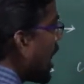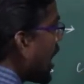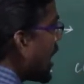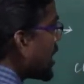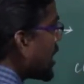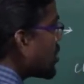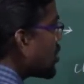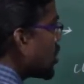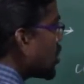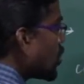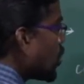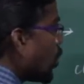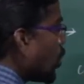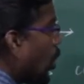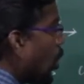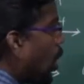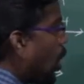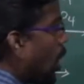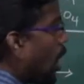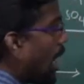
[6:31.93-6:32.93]

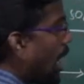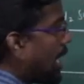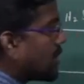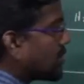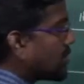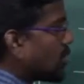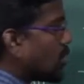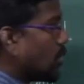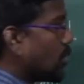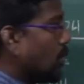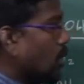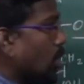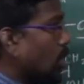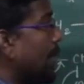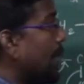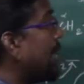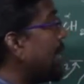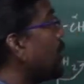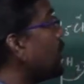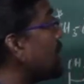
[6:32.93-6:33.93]
H2O also removed
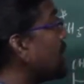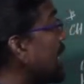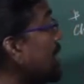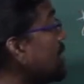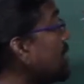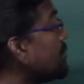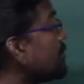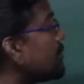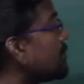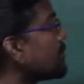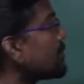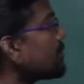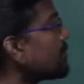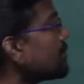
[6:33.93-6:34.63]
by using